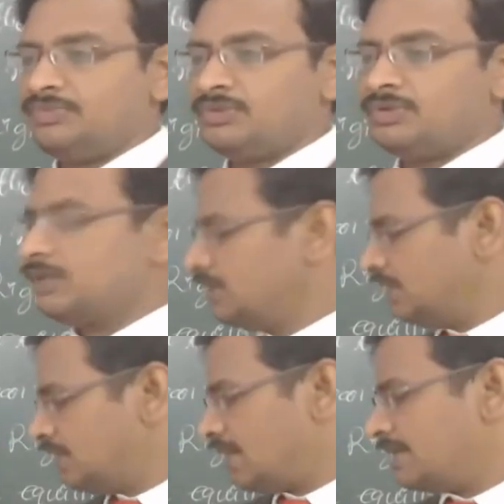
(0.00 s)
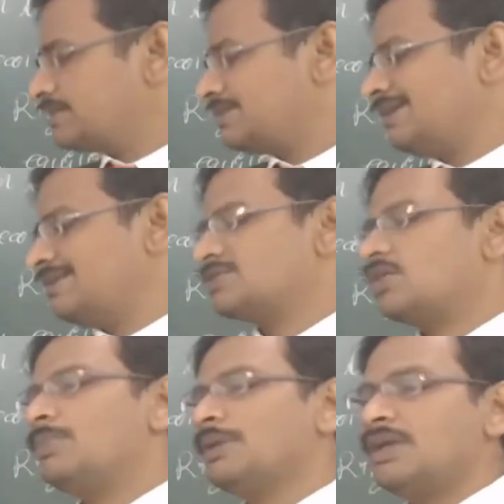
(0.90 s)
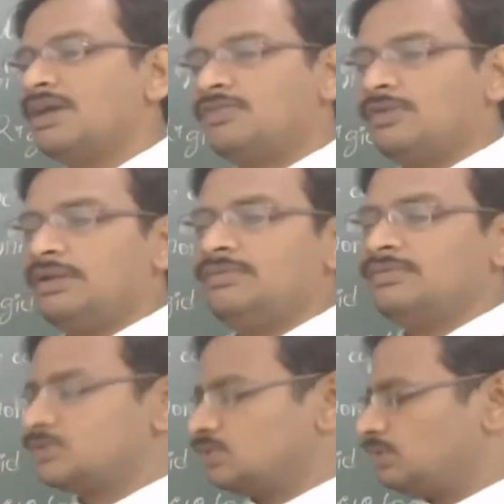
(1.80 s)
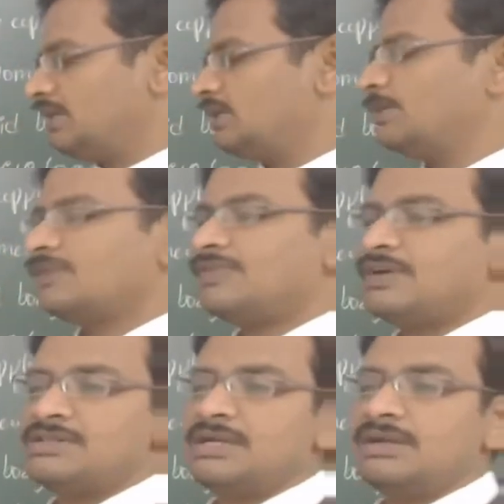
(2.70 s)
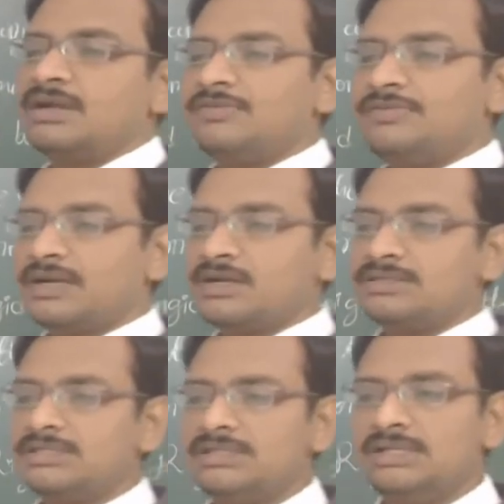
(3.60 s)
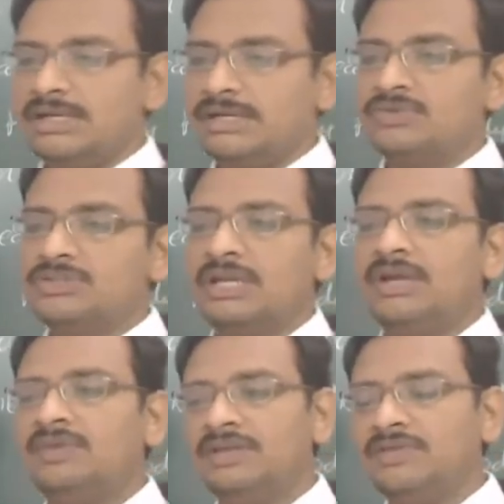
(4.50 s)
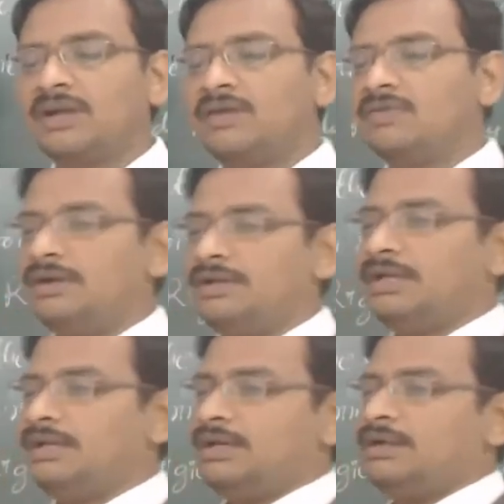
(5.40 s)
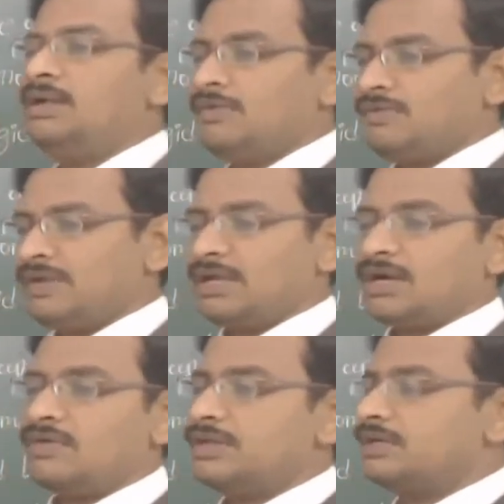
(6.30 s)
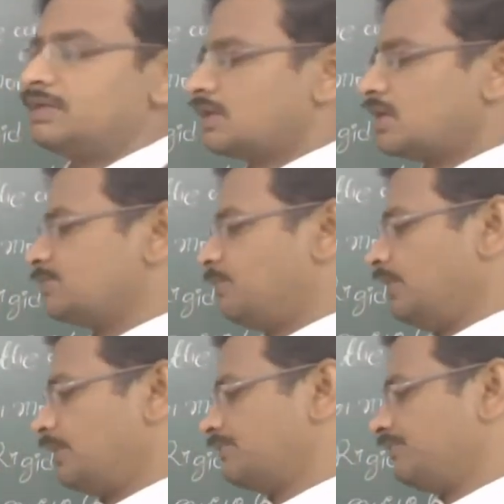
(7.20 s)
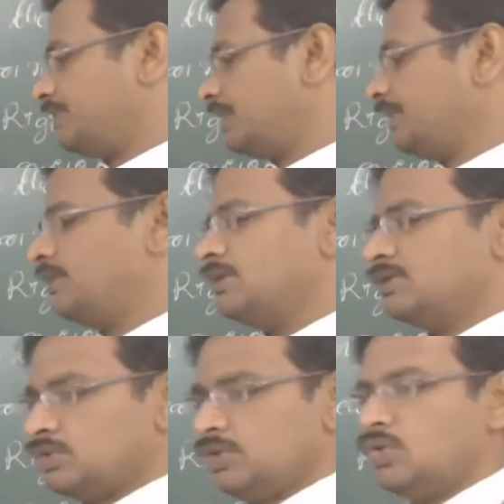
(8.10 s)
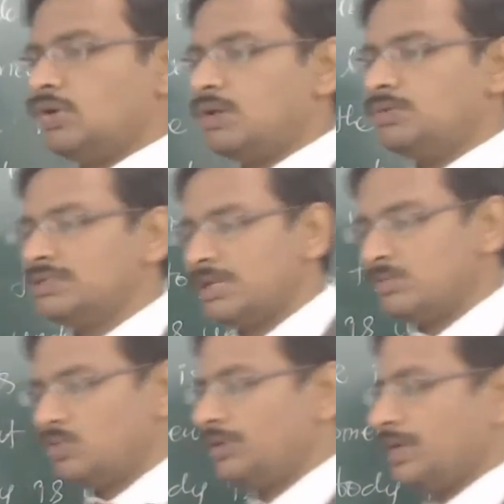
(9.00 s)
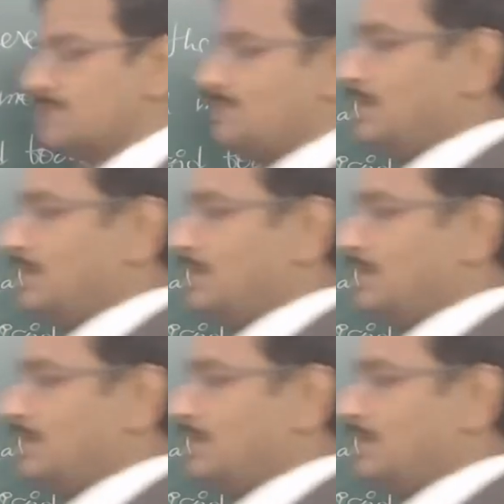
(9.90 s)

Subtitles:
Got it? Understand this topic carefully. So a little bit of understanding of vectors is needed, which I have anyway covered earlier when I covered the cross product, right? So you note down this, I'm going to explain